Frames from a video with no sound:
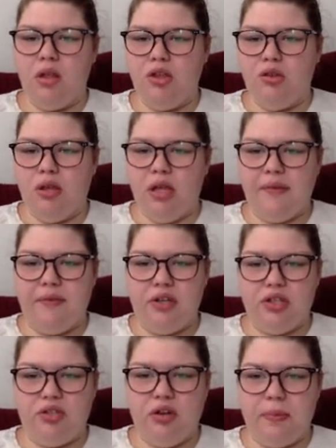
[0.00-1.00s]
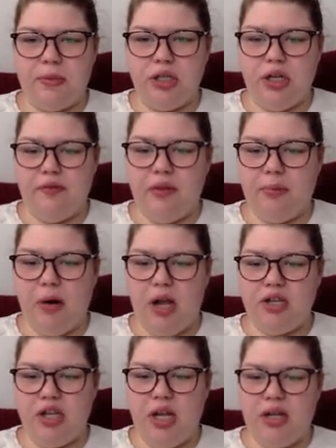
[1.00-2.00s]
You can give a description of the
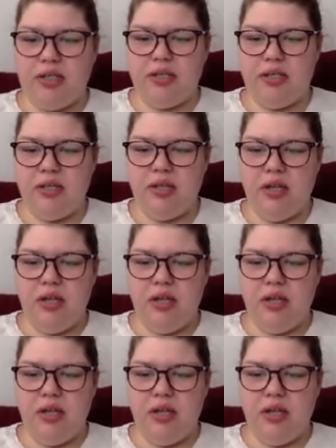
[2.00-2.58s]
project.